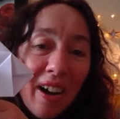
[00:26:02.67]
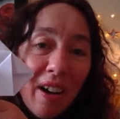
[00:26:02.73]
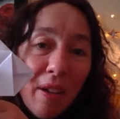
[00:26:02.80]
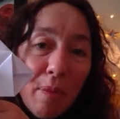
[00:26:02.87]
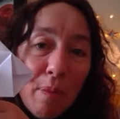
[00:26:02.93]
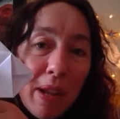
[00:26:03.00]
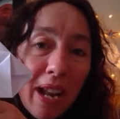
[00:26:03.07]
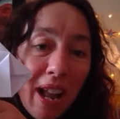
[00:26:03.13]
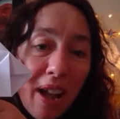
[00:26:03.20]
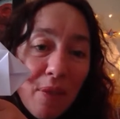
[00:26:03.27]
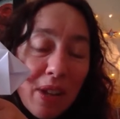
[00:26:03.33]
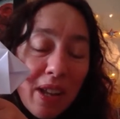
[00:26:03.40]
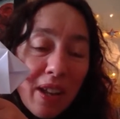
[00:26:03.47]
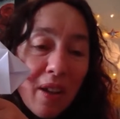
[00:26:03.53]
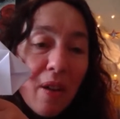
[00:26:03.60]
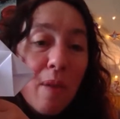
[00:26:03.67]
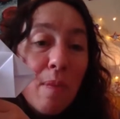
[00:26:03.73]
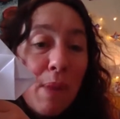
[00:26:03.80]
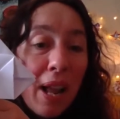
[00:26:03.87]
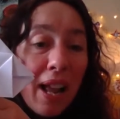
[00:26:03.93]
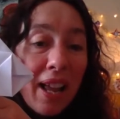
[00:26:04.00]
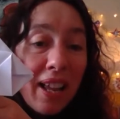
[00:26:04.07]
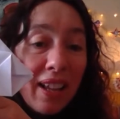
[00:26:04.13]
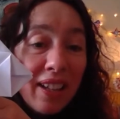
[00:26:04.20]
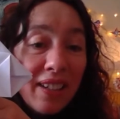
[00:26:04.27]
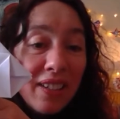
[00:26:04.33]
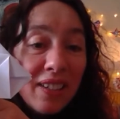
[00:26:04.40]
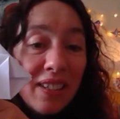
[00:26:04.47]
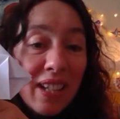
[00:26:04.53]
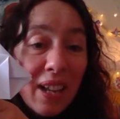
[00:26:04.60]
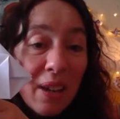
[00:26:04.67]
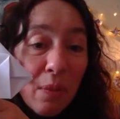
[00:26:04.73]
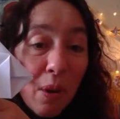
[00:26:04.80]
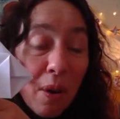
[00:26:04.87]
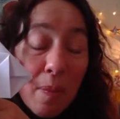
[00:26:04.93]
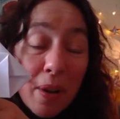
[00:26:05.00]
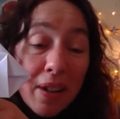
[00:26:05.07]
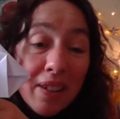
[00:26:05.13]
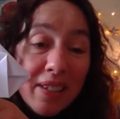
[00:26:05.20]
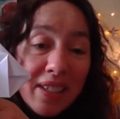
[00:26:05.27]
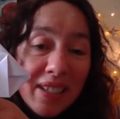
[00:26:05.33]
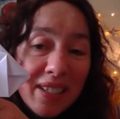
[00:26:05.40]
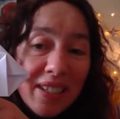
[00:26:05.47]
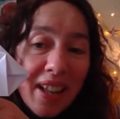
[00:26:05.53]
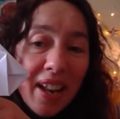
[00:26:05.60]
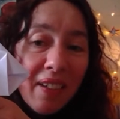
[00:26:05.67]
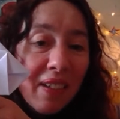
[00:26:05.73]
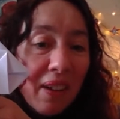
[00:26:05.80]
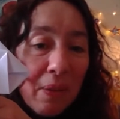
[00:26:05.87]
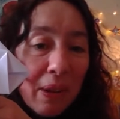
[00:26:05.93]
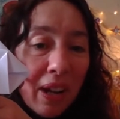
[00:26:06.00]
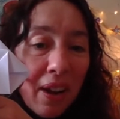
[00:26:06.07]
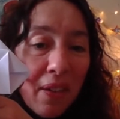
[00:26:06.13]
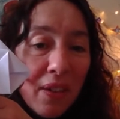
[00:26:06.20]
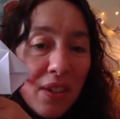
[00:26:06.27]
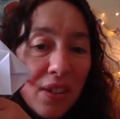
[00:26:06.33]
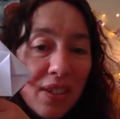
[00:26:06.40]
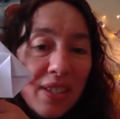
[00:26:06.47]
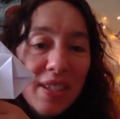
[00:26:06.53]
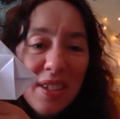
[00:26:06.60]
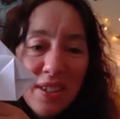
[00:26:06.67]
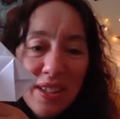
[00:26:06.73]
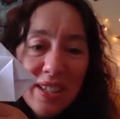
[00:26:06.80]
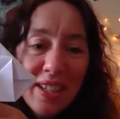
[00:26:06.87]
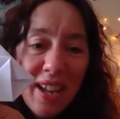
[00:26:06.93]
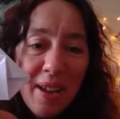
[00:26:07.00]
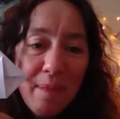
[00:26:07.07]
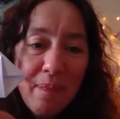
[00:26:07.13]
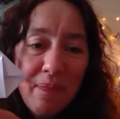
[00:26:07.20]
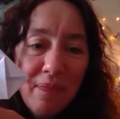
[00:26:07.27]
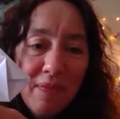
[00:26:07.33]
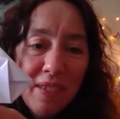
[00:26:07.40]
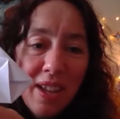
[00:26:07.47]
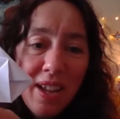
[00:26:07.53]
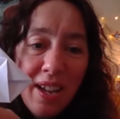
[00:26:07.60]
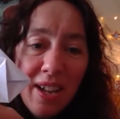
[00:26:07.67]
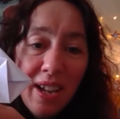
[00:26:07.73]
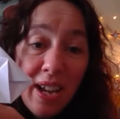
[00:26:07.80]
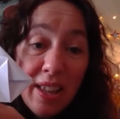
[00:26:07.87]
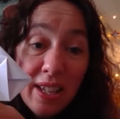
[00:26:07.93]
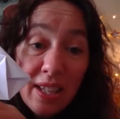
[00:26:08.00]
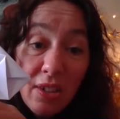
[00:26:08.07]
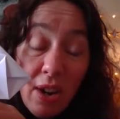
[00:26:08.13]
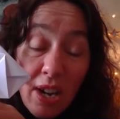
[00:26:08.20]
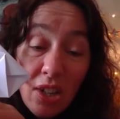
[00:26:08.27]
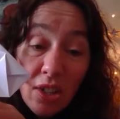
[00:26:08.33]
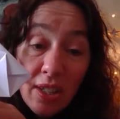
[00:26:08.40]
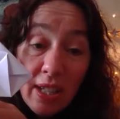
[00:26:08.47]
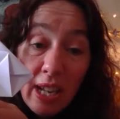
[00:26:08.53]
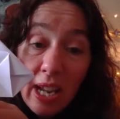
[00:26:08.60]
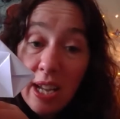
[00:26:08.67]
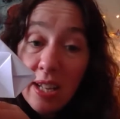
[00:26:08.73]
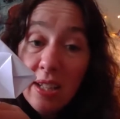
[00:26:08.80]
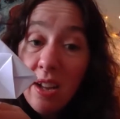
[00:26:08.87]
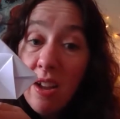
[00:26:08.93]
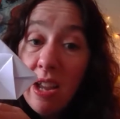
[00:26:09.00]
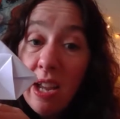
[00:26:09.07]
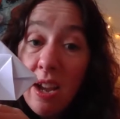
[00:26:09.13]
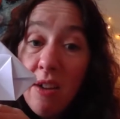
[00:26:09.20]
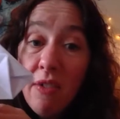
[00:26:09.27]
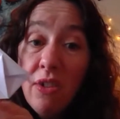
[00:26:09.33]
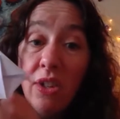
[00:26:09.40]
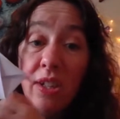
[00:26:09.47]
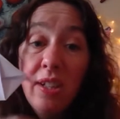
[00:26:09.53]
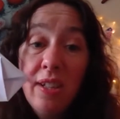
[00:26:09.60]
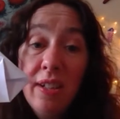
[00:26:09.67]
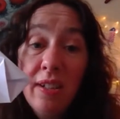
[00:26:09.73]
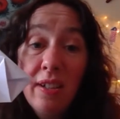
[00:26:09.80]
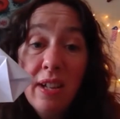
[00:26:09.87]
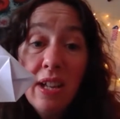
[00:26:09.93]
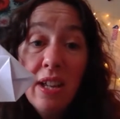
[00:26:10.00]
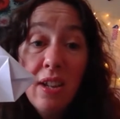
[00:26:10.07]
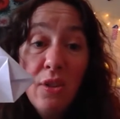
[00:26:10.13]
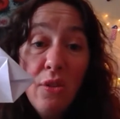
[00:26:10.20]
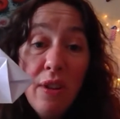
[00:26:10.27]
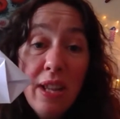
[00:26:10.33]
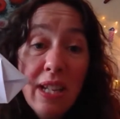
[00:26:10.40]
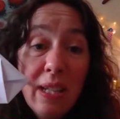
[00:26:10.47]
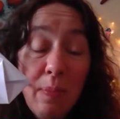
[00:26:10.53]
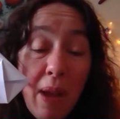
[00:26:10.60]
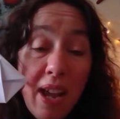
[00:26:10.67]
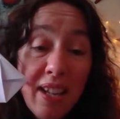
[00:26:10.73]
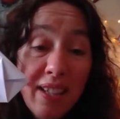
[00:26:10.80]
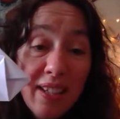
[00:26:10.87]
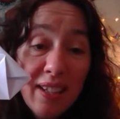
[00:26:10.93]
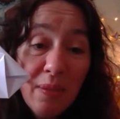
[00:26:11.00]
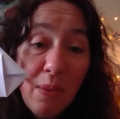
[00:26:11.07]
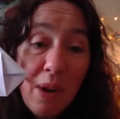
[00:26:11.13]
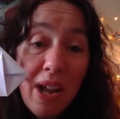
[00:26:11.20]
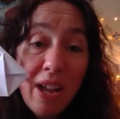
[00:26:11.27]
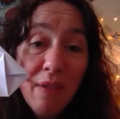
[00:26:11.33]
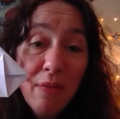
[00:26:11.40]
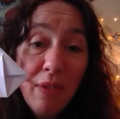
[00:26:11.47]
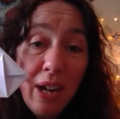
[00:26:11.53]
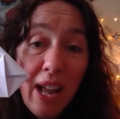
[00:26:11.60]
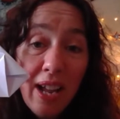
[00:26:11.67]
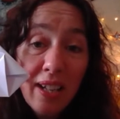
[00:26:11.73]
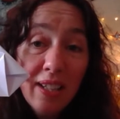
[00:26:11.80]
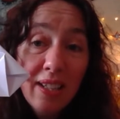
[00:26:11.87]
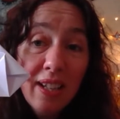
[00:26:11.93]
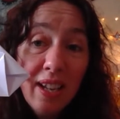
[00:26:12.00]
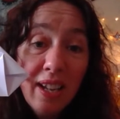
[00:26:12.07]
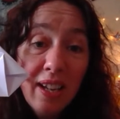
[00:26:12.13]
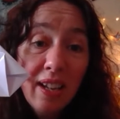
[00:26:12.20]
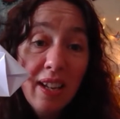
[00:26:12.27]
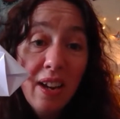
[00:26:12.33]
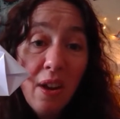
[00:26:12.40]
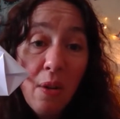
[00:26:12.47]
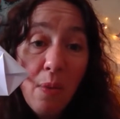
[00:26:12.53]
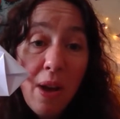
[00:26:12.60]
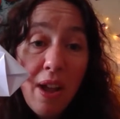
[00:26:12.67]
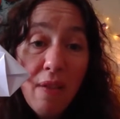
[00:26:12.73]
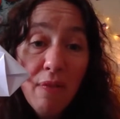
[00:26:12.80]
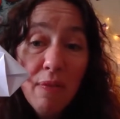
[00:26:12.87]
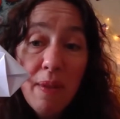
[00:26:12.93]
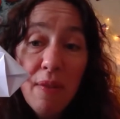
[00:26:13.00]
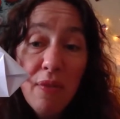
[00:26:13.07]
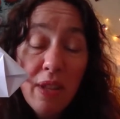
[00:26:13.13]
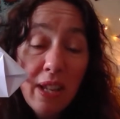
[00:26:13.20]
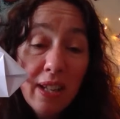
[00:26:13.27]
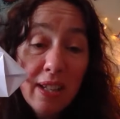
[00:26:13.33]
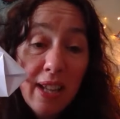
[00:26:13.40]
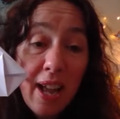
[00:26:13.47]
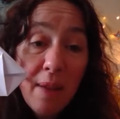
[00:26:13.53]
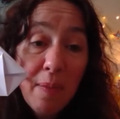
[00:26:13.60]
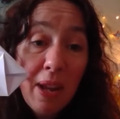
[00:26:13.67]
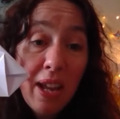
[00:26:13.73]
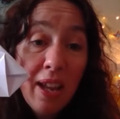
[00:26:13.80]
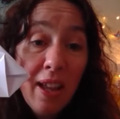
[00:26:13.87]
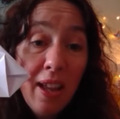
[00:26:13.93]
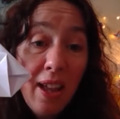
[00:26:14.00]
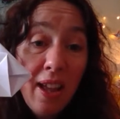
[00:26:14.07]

I've been having a go at playing and just seeing what emerges, and I'm going to encourage you to do the same the strangest thing is, I encourage you to join this space as a way of relaxing, you know, away from everything that's happening.